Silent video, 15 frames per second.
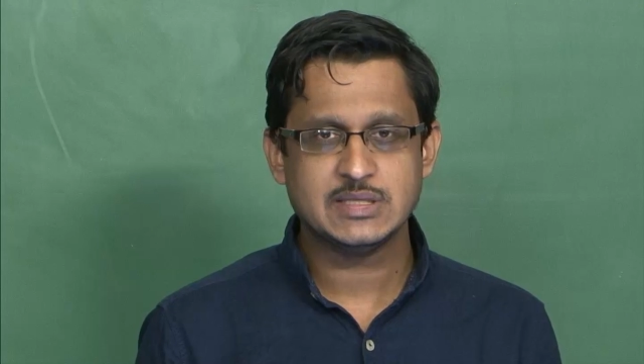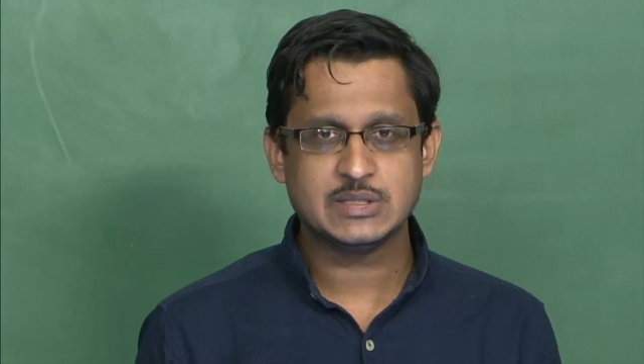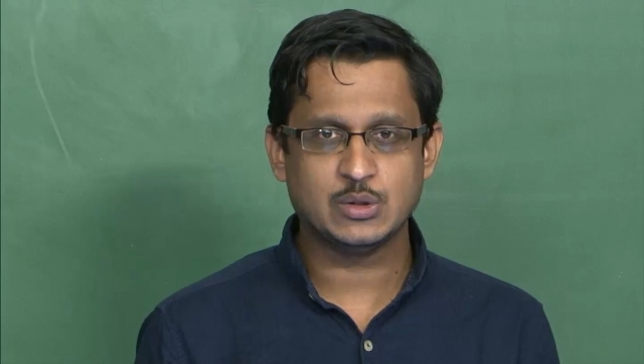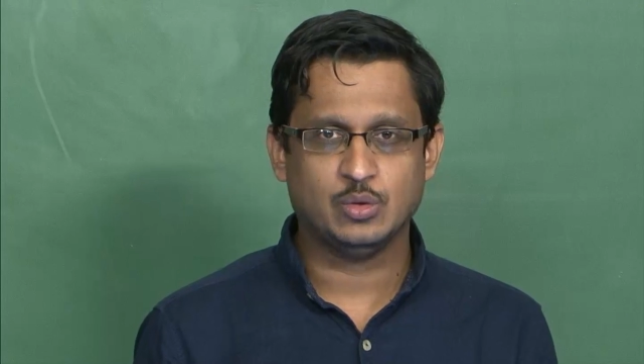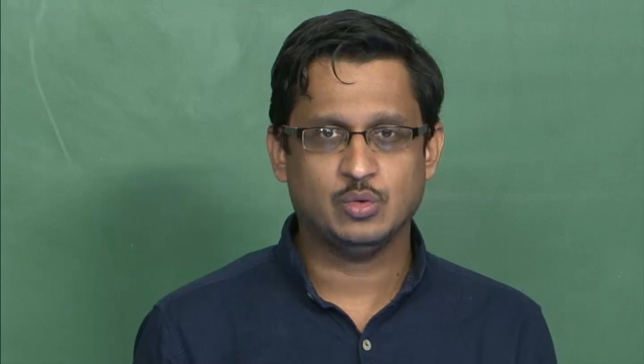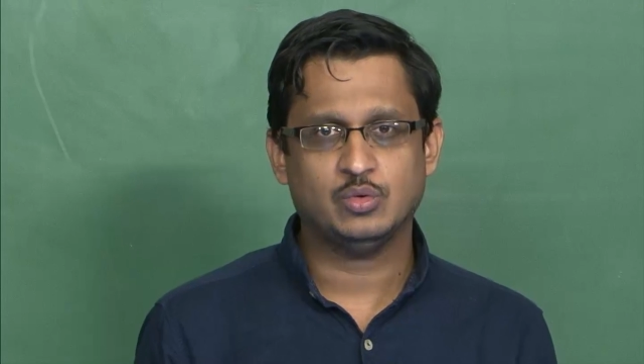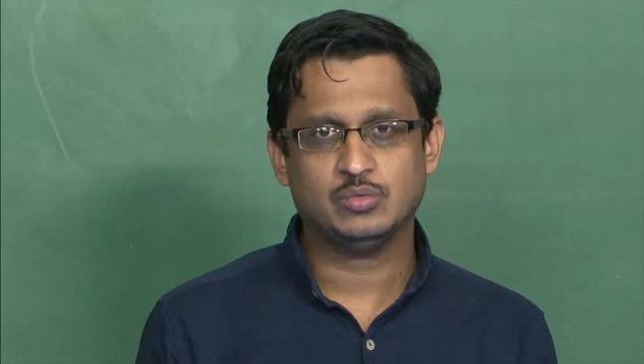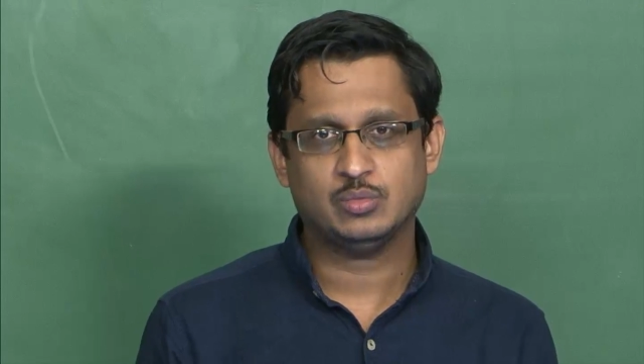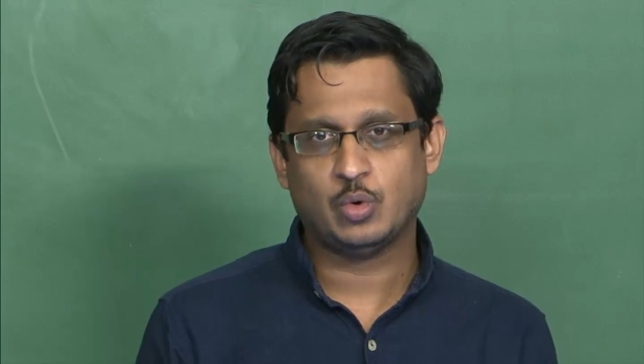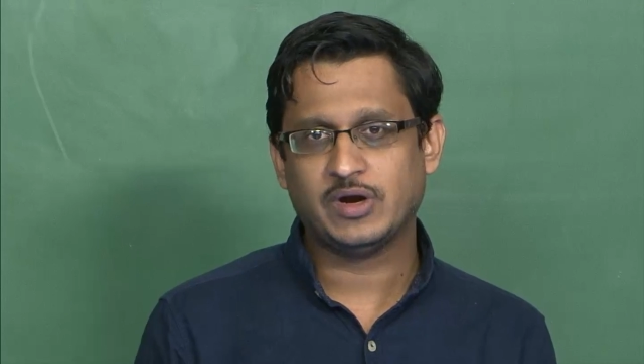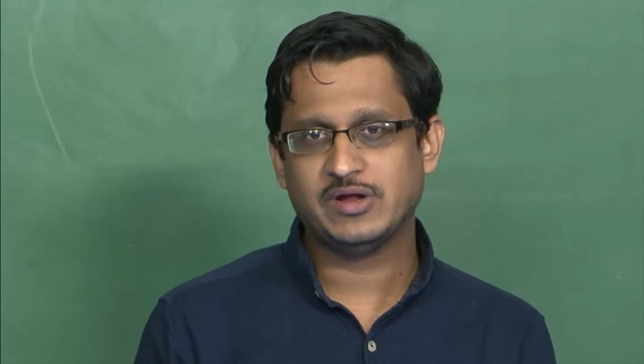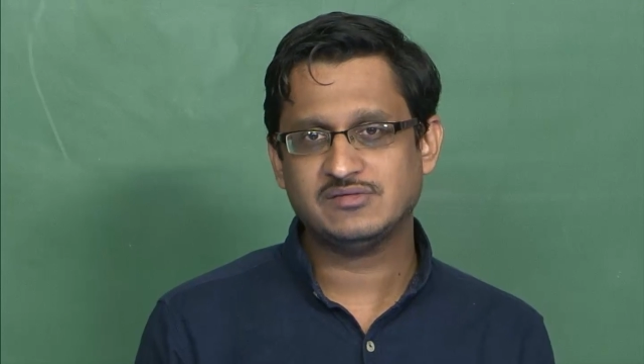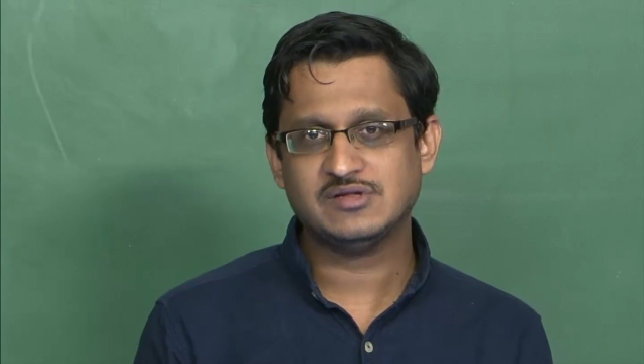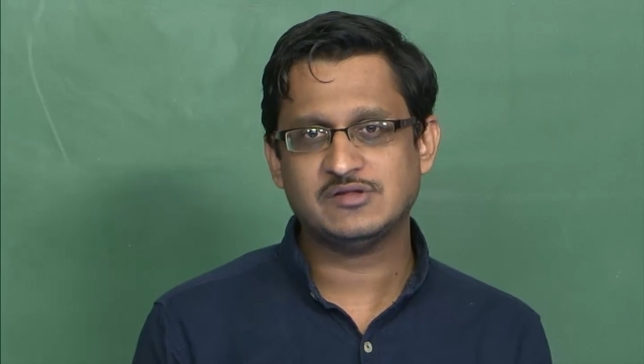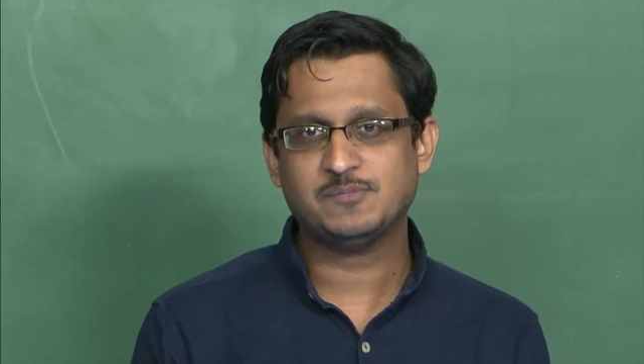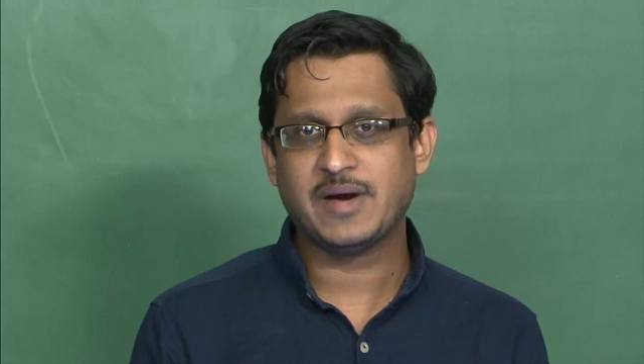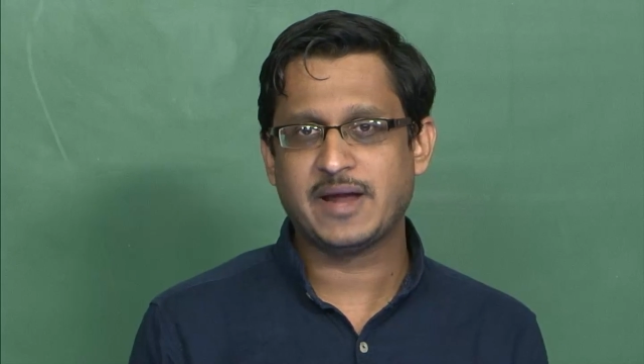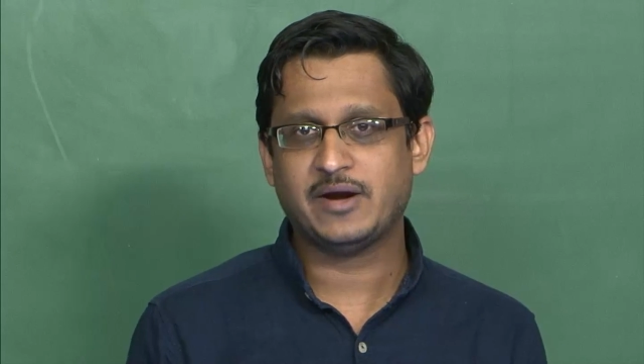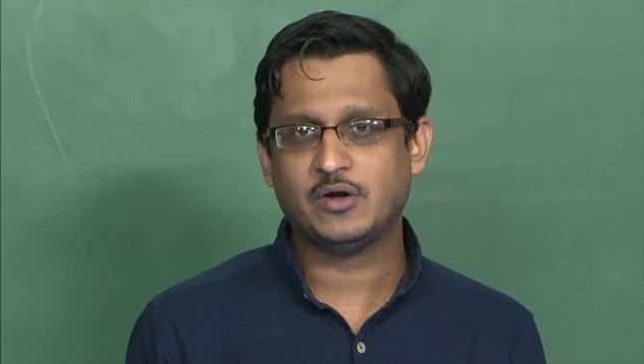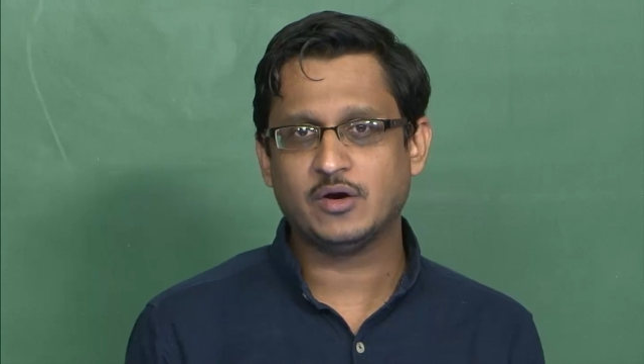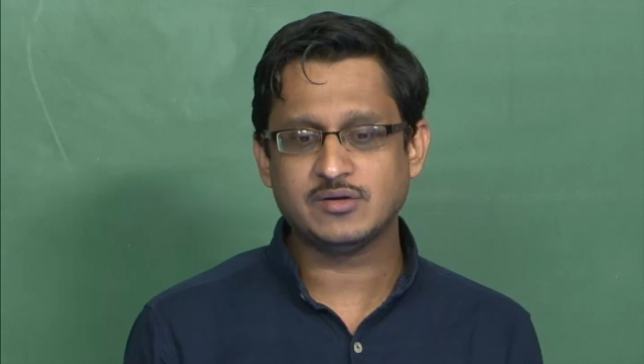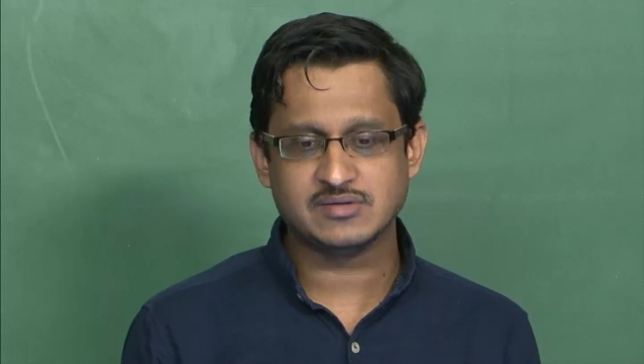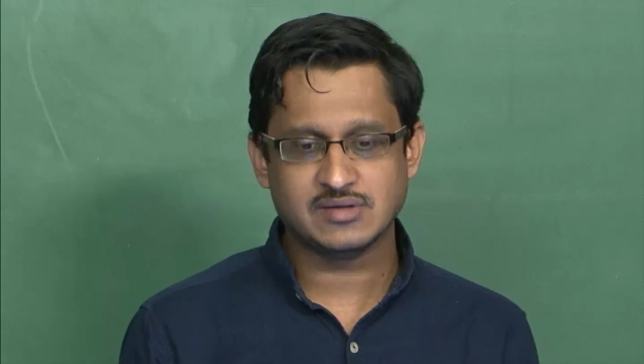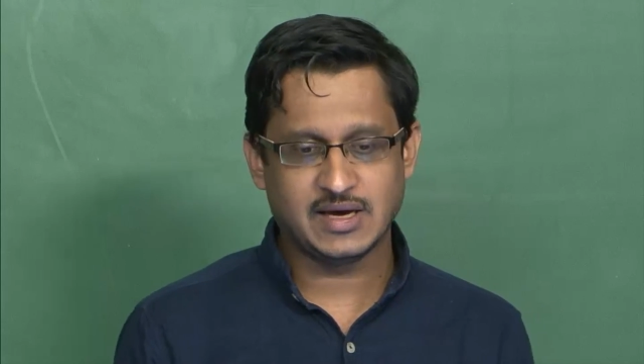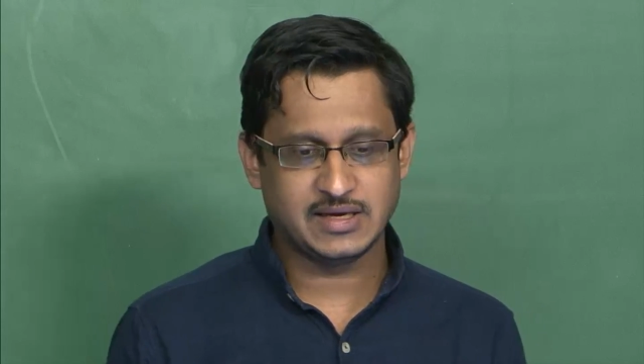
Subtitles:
So, what is this paradox?